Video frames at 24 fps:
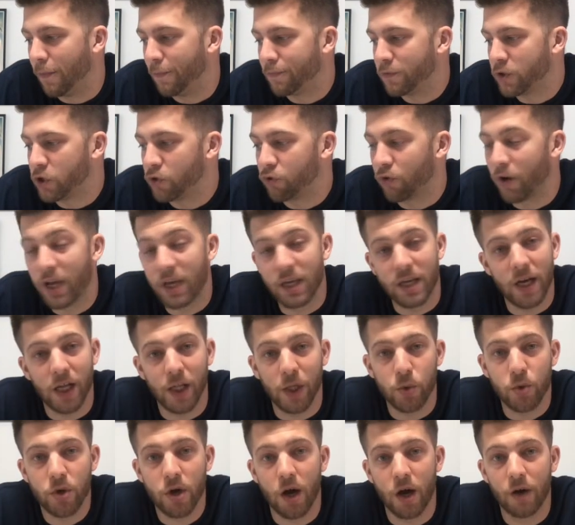Great
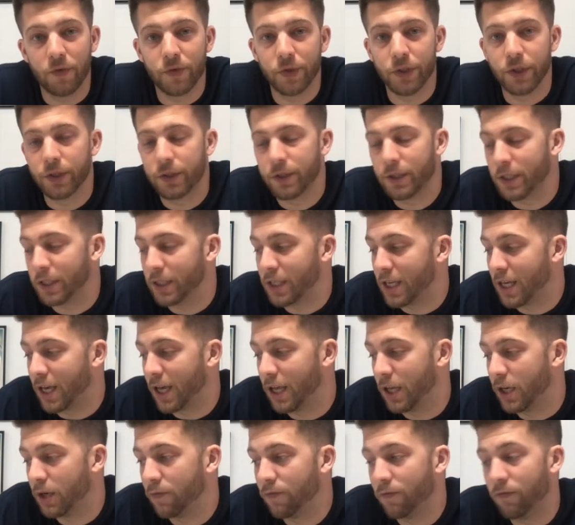yellow cover.
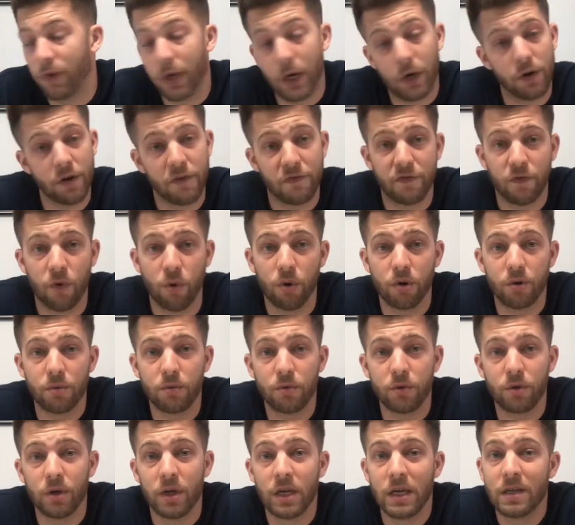Again, very
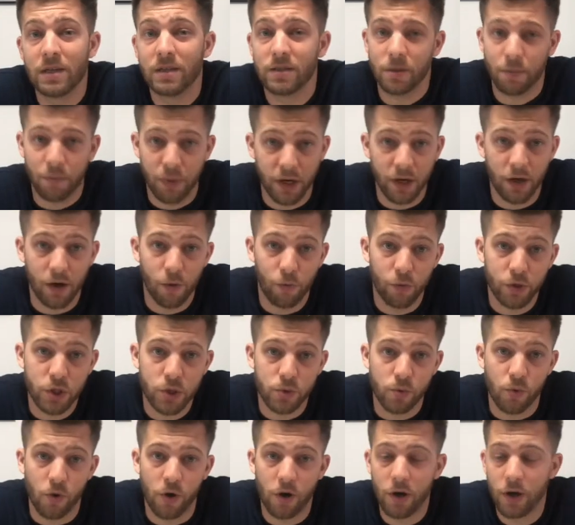affordable depending on what you
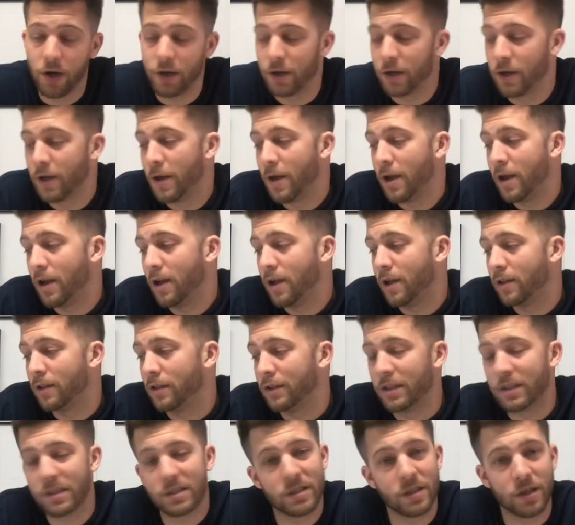want.
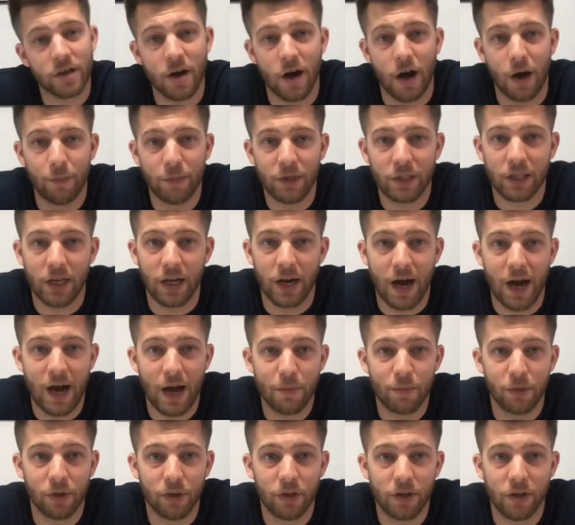This is a comic that I
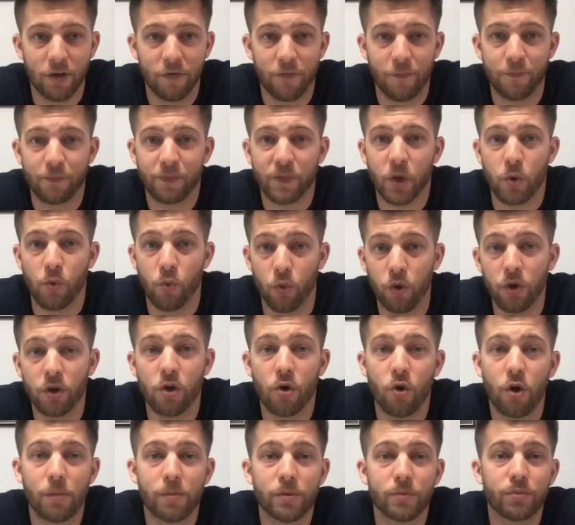believe will
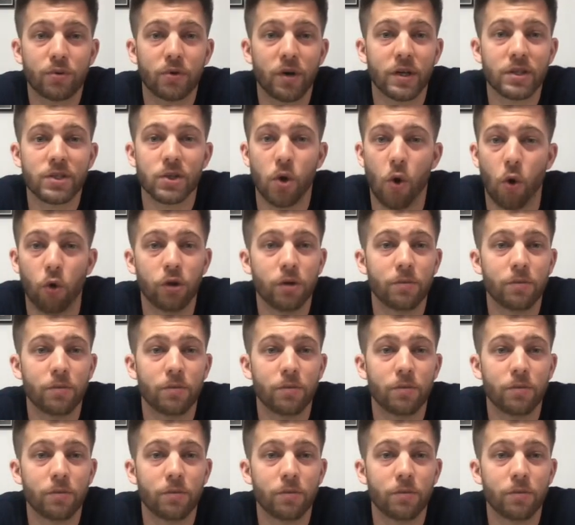go up in price only